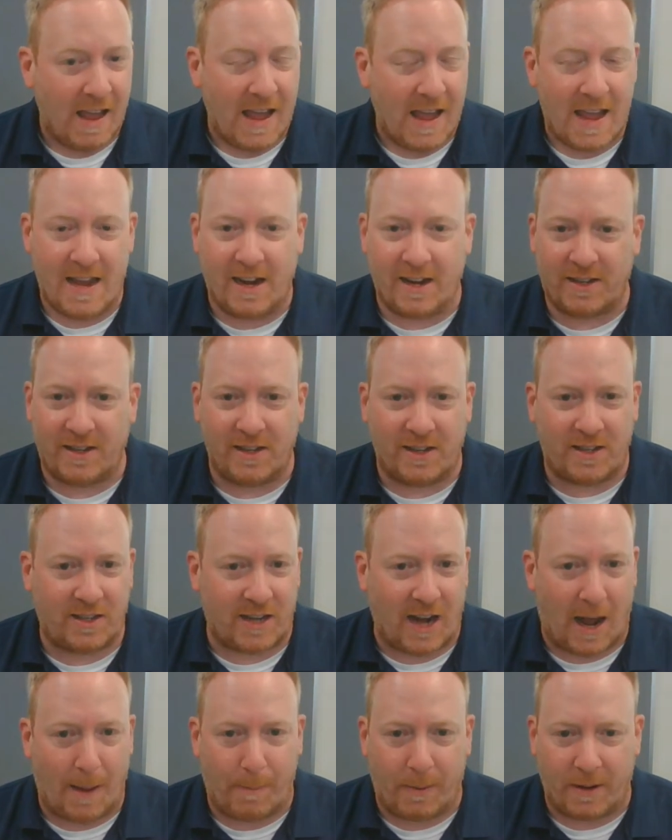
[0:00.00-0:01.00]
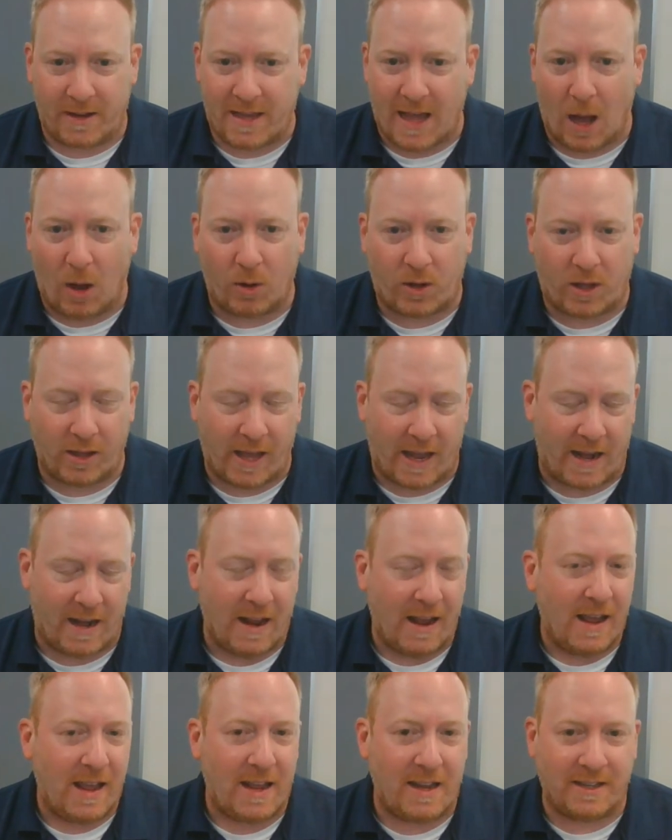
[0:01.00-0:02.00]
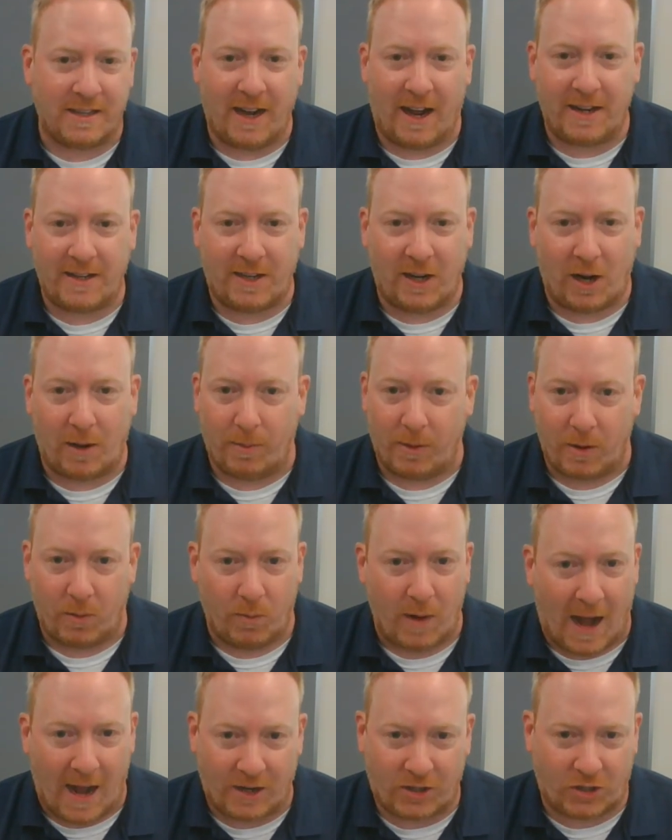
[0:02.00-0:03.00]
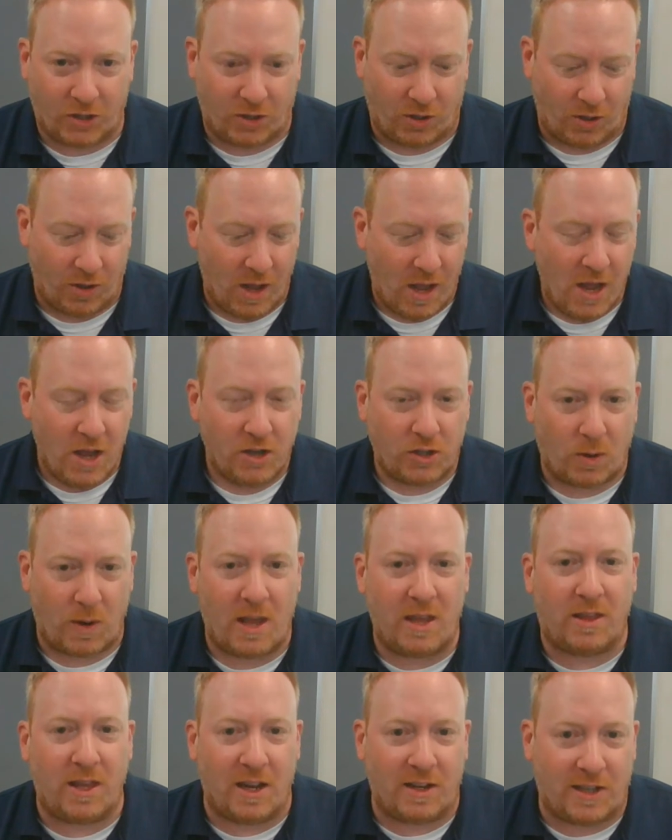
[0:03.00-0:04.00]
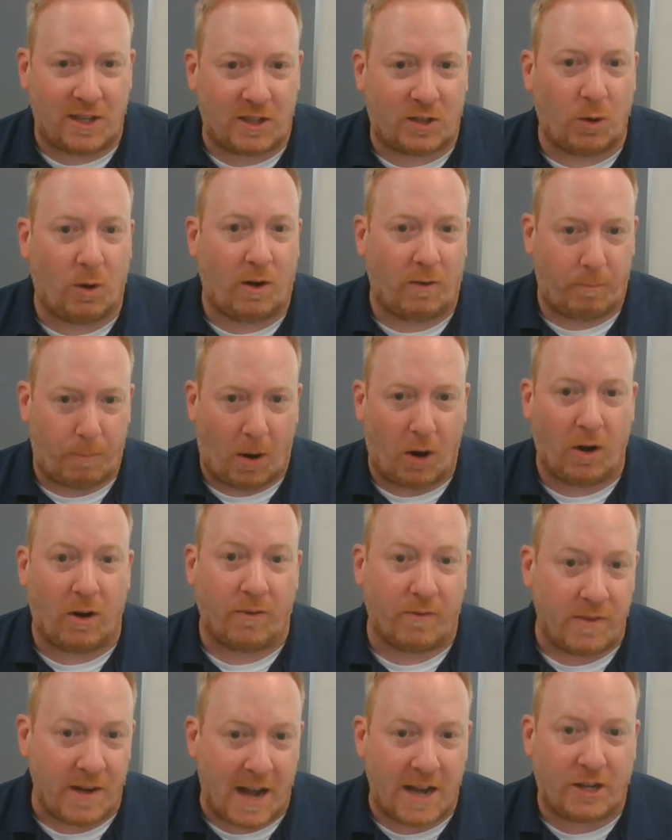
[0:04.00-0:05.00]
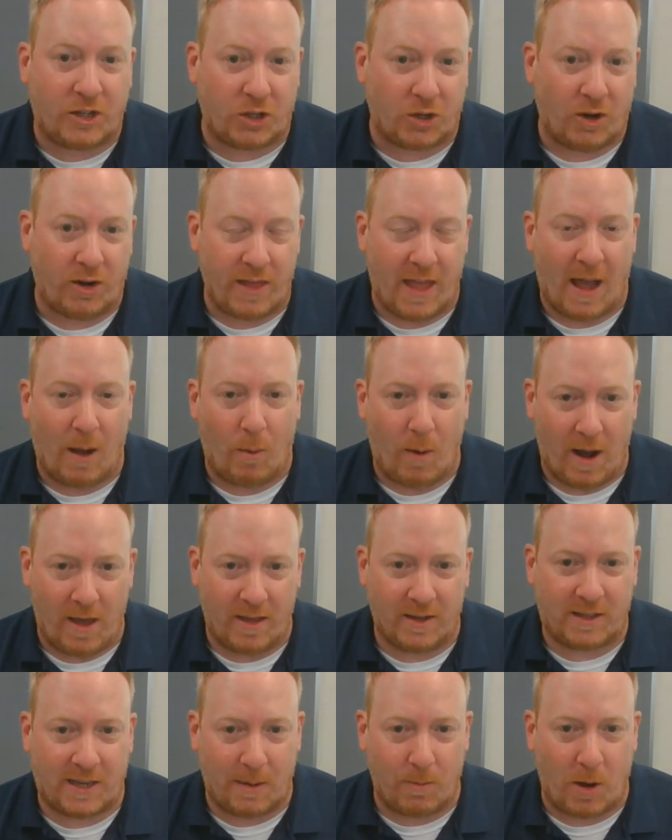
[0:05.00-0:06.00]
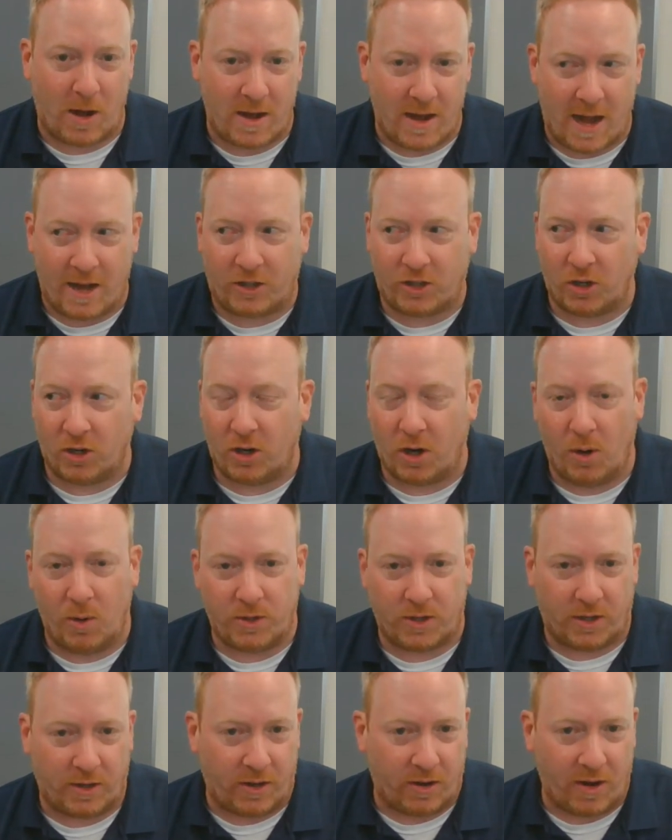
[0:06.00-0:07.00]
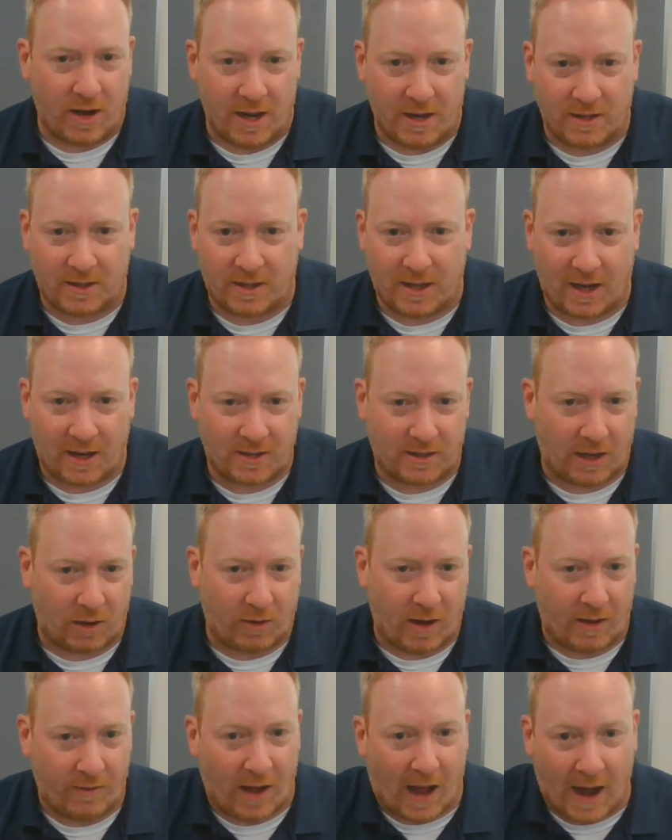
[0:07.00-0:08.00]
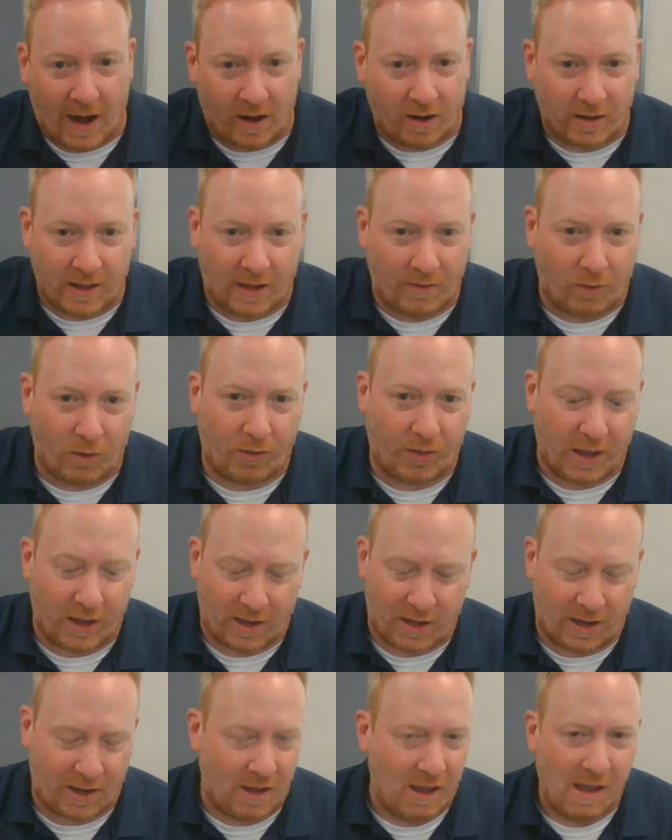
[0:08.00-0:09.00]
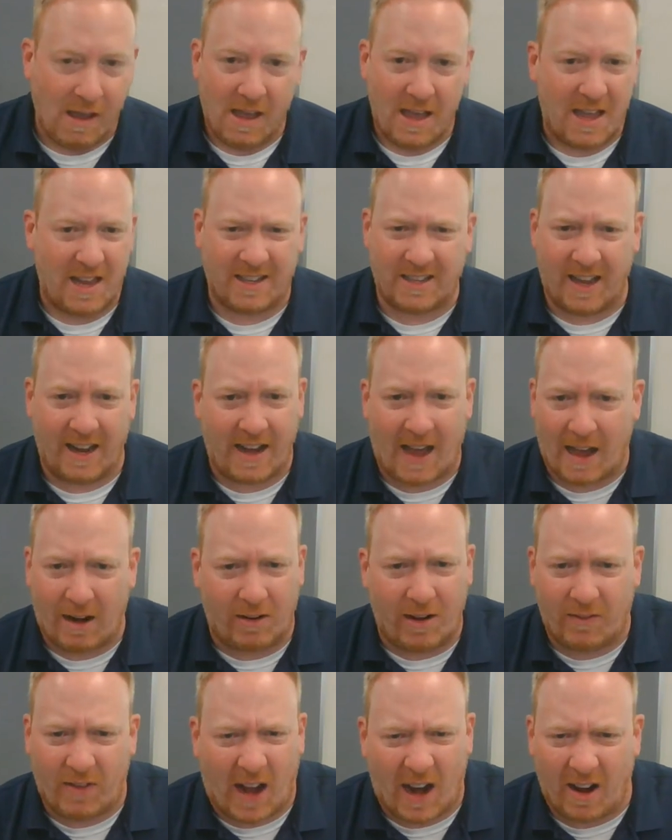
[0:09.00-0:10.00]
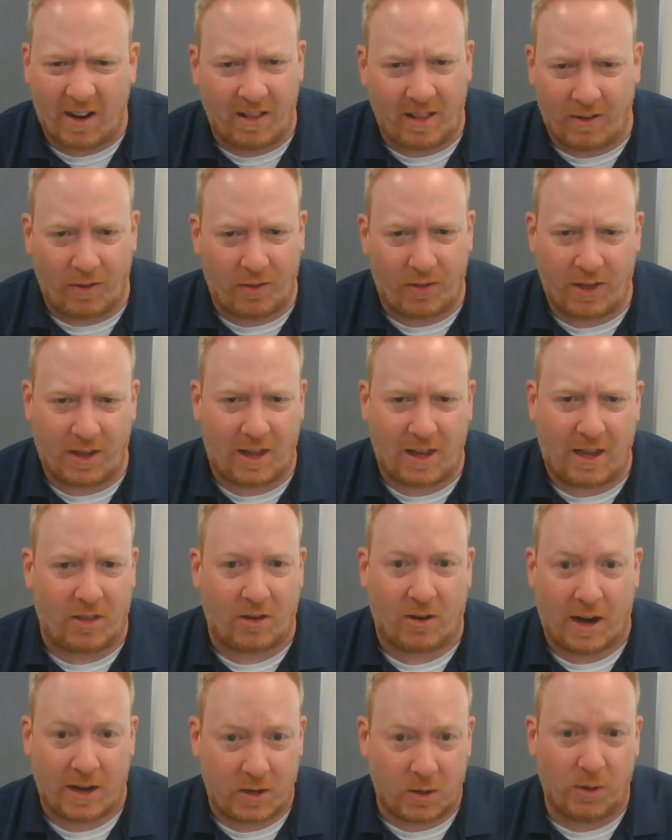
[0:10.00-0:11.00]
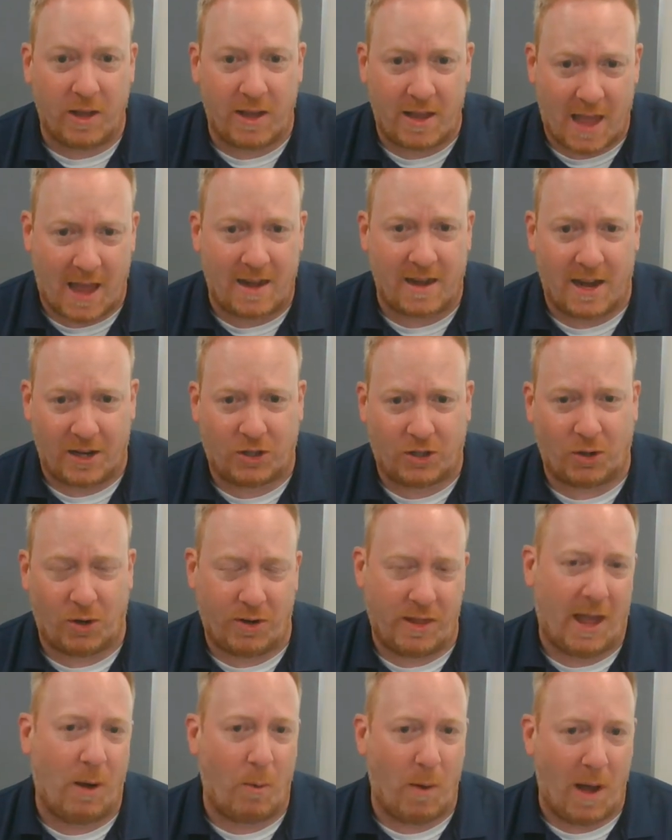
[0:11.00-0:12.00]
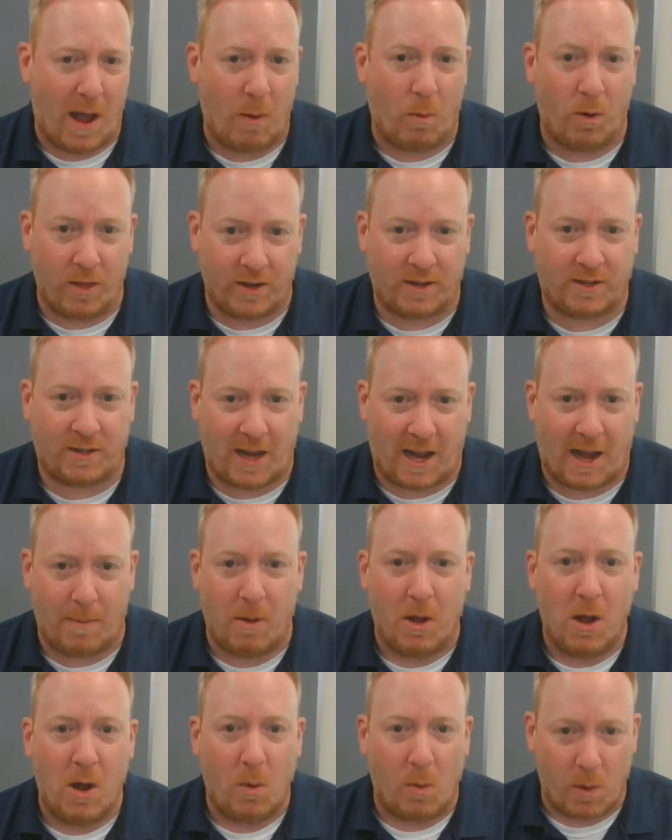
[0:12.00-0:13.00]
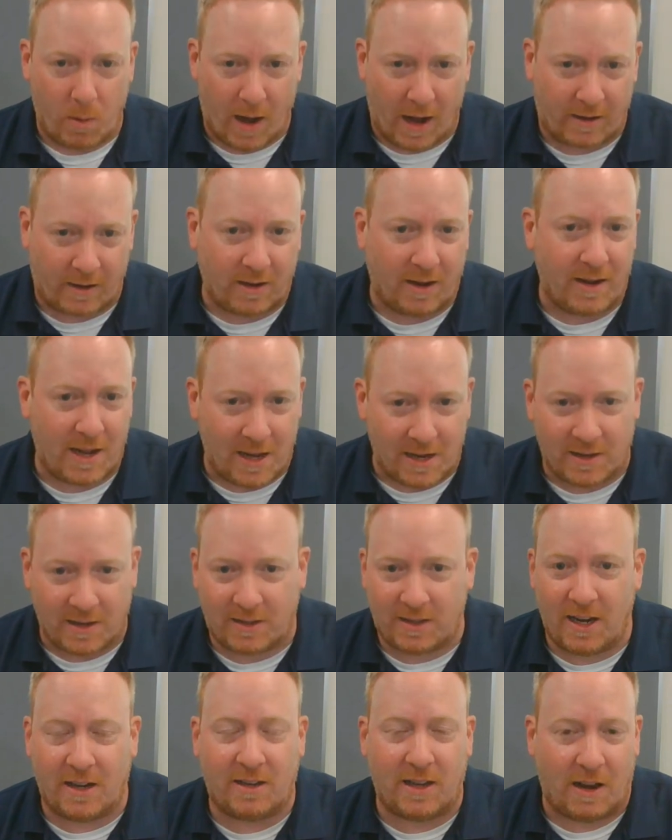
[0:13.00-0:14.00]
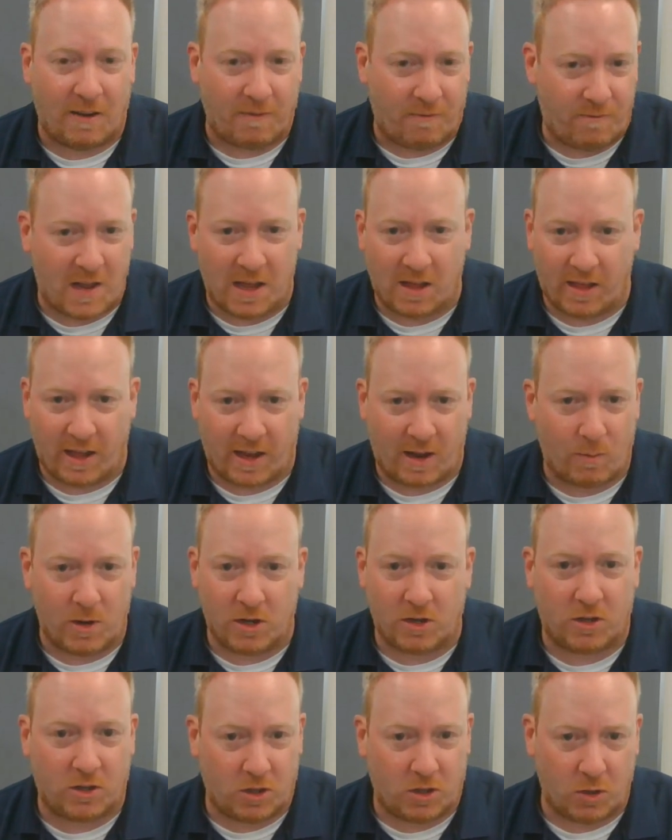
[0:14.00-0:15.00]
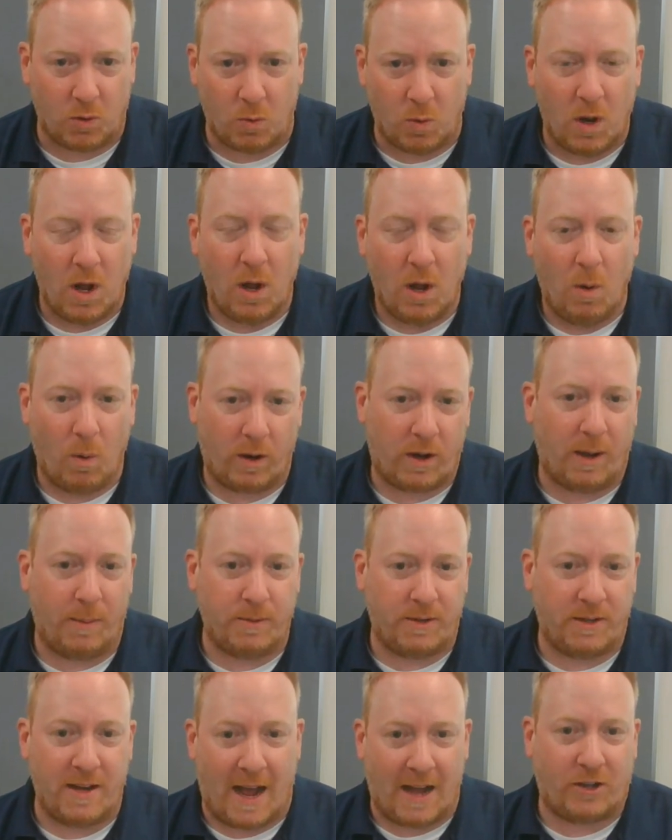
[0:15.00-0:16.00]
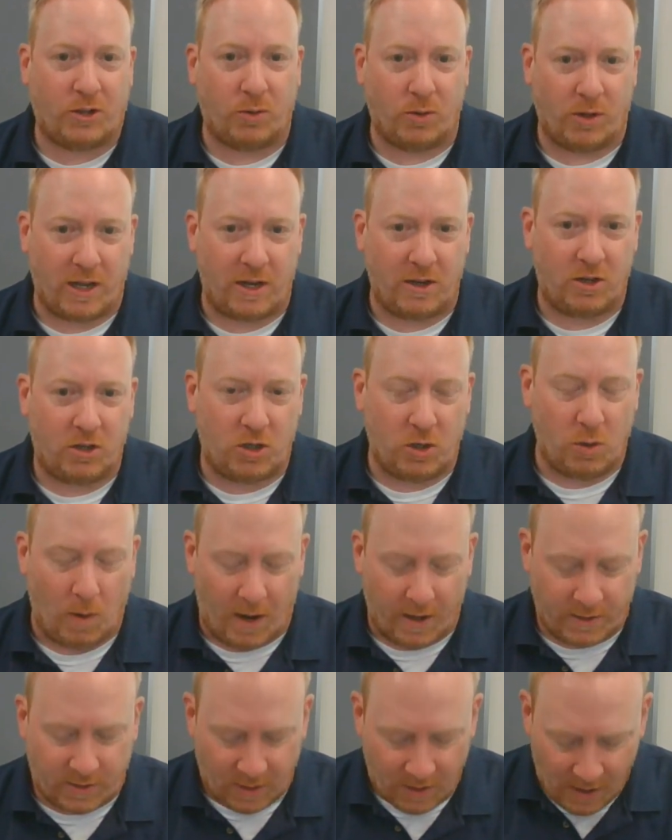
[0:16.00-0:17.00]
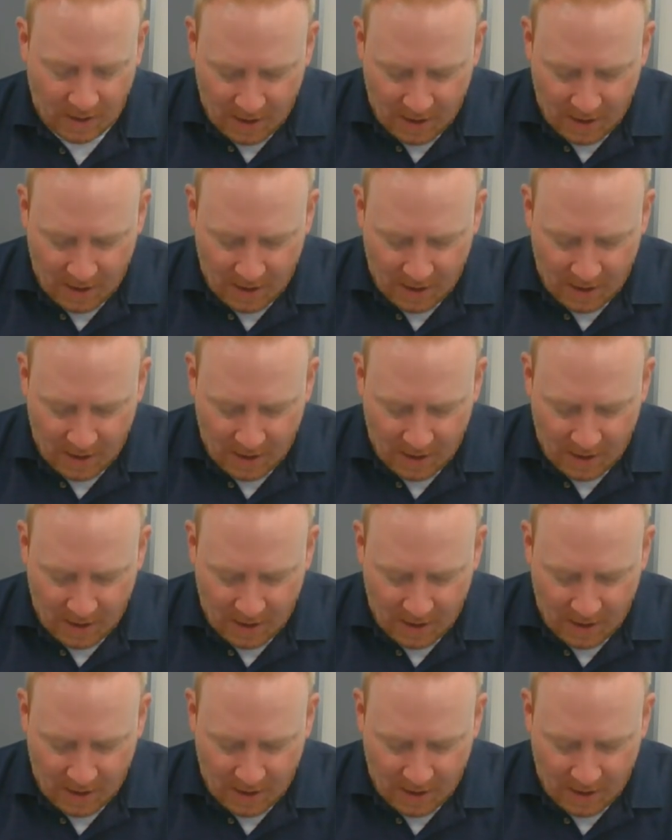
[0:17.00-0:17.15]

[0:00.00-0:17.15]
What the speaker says: He doesn't stop and calculate. He's not terribly rational. So he thinks he's sort of part of nature in that way, the same way nature goes on their instincts. They don't have higher level thinking. He's like, I don't have higher level thinking either. I totally get nature in that way. We're the same. We react on instinct and feeling, and we just do what comes naturally to us.